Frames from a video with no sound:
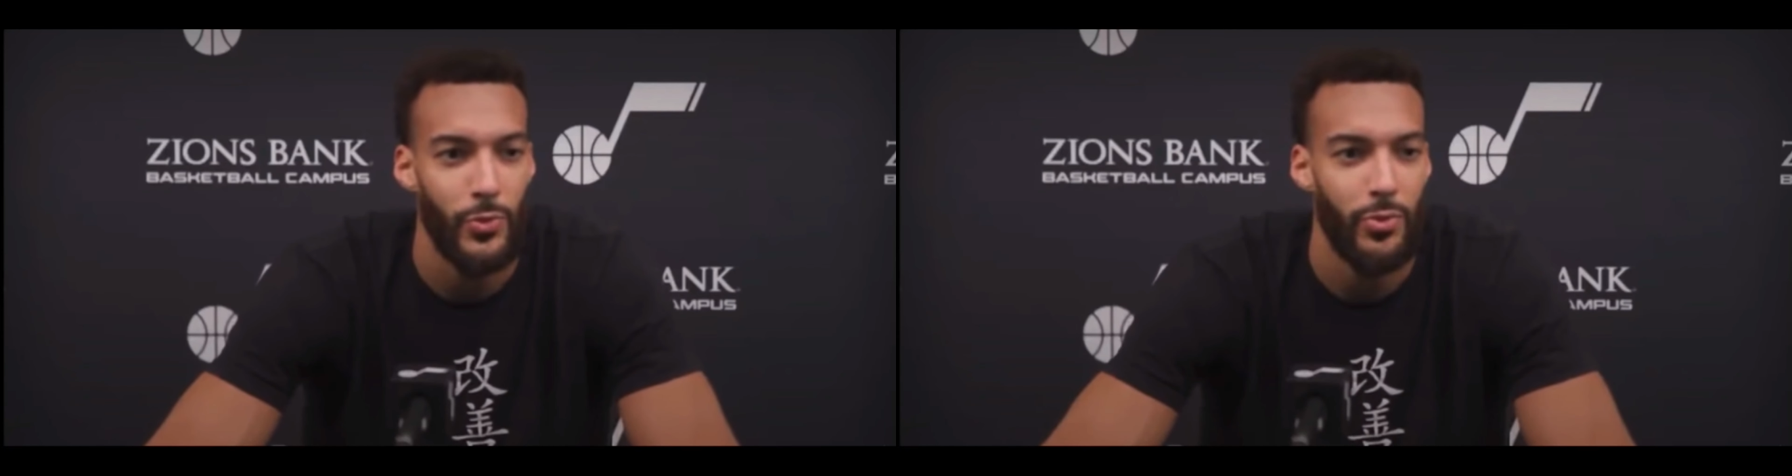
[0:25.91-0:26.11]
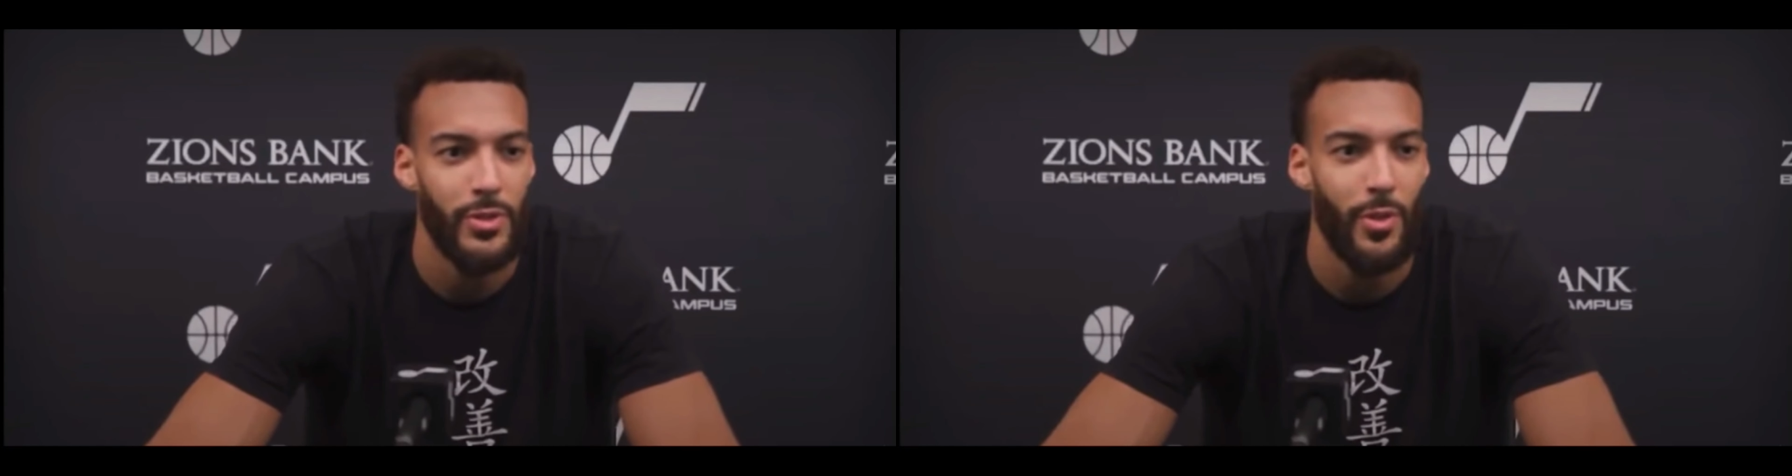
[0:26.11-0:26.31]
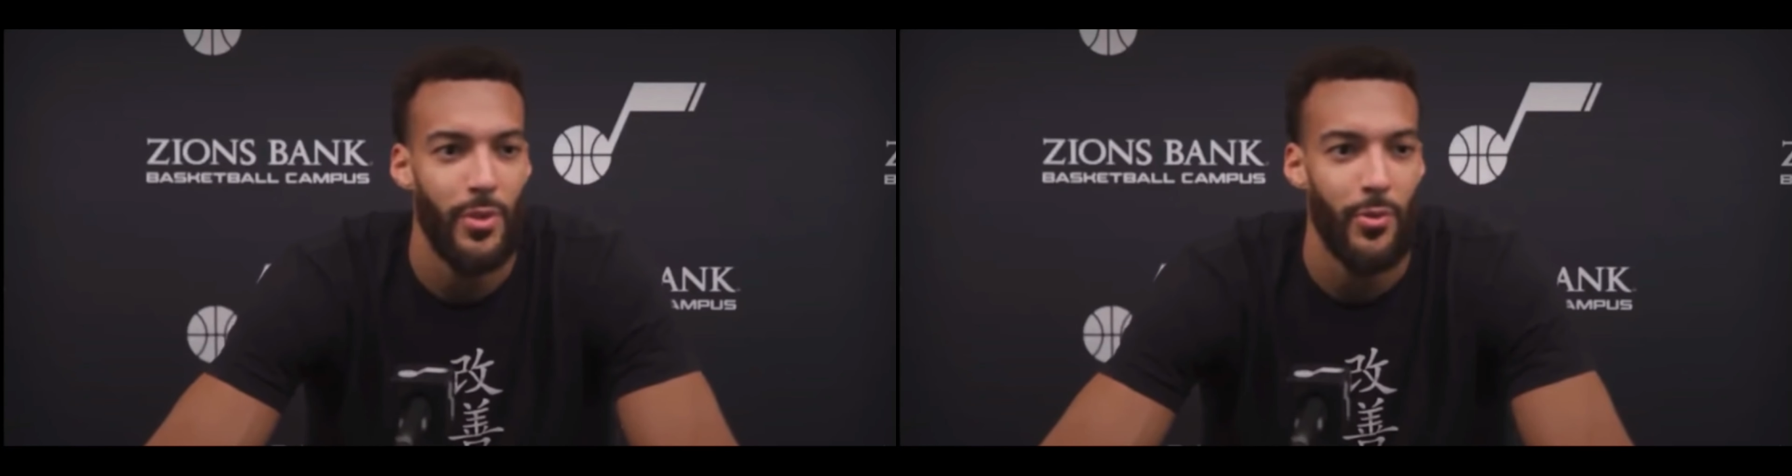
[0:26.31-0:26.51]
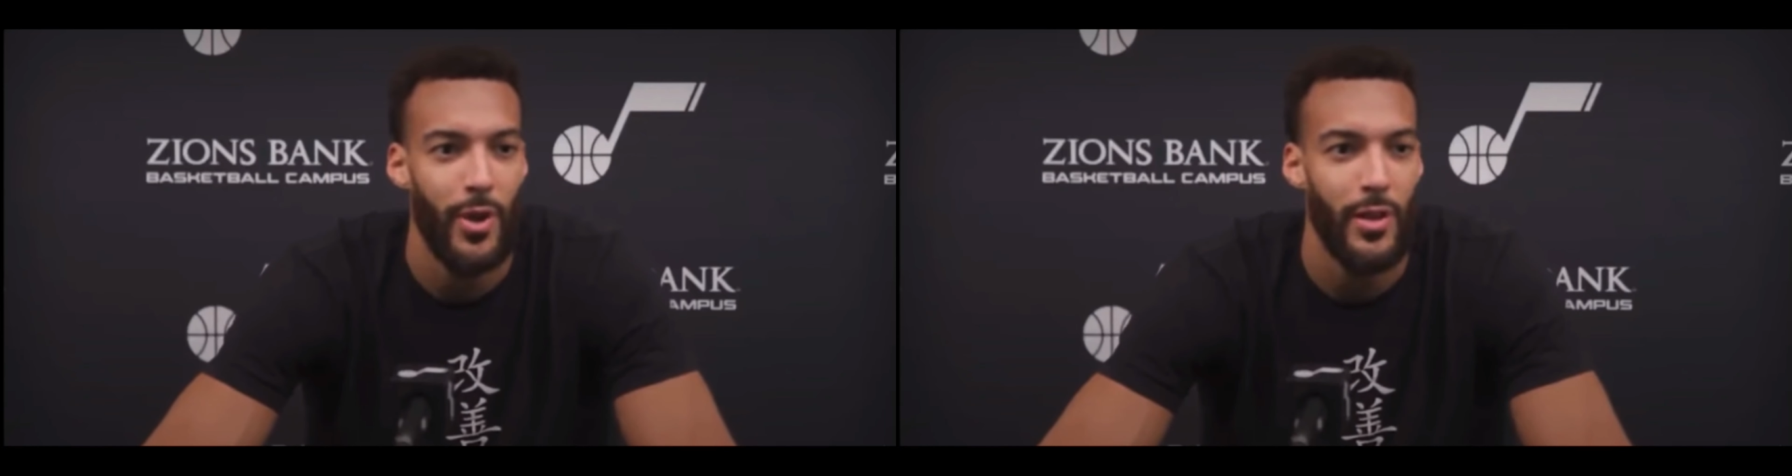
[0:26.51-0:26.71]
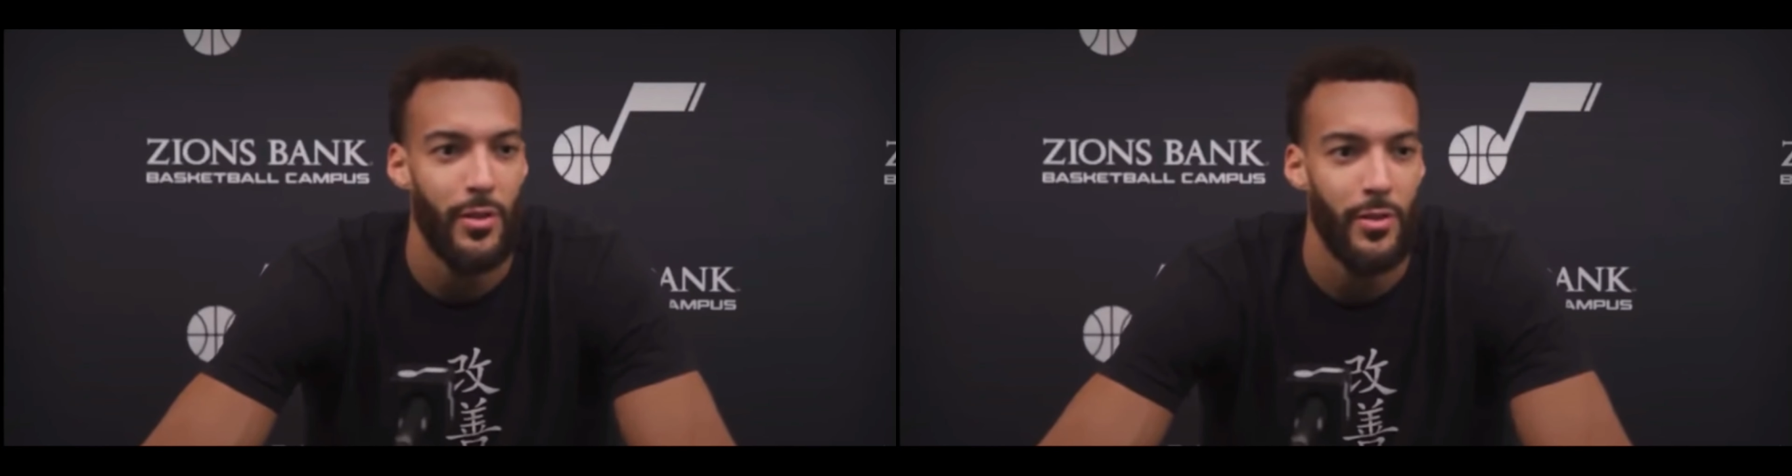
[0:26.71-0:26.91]
we're doing something
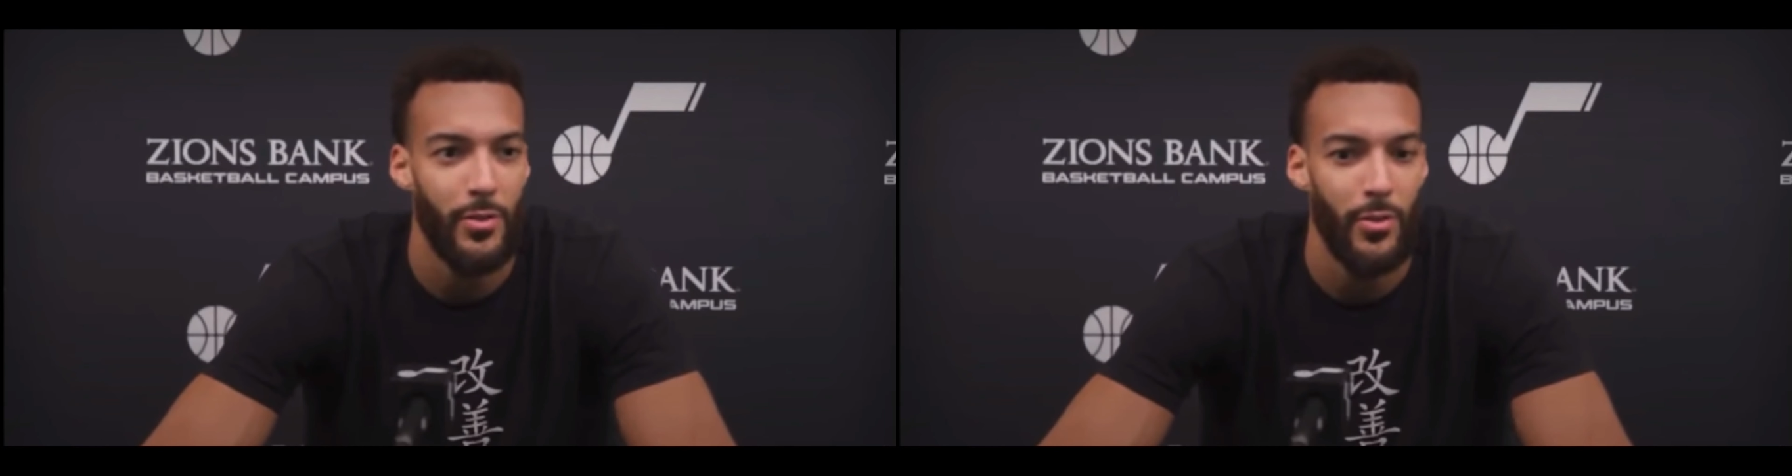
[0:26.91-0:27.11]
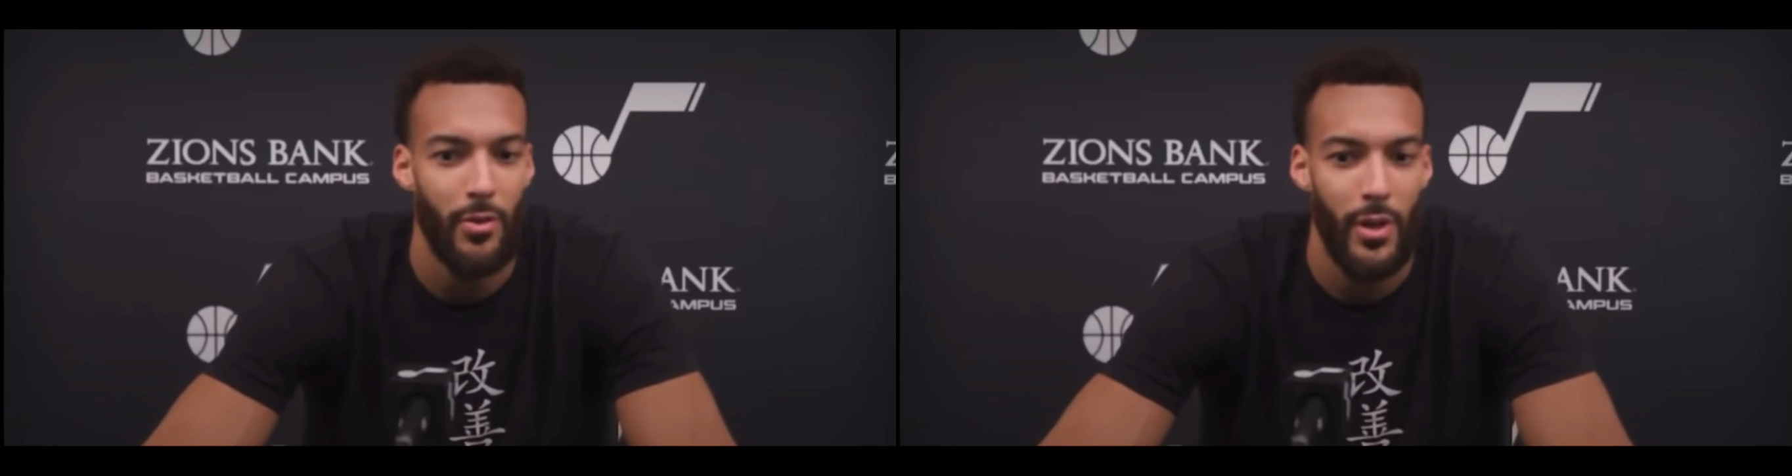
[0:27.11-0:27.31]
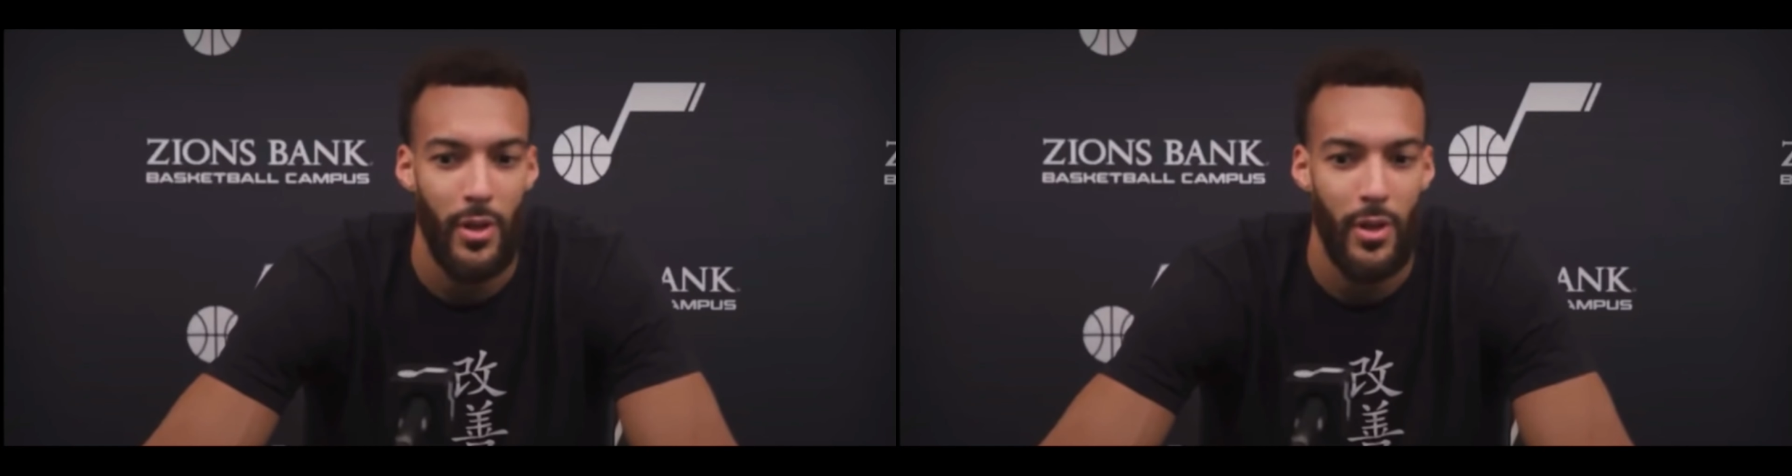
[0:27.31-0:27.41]
right, you know.